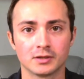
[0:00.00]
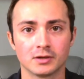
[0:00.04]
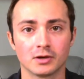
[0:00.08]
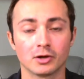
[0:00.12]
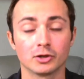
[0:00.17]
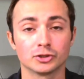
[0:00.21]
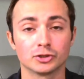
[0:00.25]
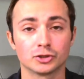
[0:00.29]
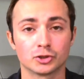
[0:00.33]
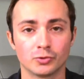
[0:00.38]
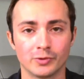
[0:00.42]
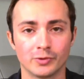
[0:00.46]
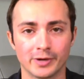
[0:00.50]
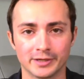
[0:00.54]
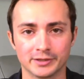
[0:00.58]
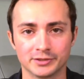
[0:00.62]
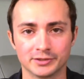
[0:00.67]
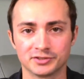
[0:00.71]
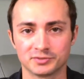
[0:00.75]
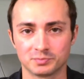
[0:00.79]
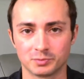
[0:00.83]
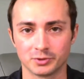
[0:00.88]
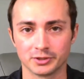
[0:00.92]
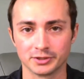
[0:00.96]
our
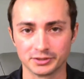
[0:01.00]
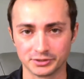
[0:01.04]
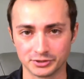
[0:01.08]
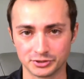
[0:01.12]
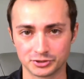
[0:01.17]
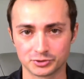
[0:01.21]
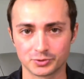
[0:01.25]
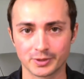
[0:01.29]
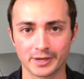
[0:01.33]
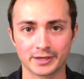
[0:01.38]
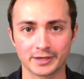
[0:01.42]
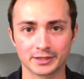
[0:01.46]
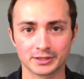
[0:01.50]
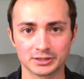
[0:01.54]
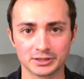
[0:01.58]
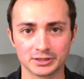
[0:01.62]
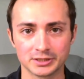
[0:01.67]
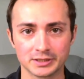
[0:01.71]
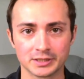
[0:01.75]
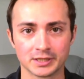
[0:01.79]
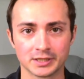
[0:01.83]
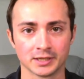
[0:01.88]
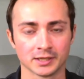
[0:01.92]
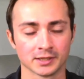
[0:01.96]
trend spread
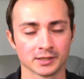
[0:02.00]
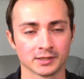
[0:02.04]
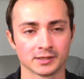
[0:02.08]
strategy.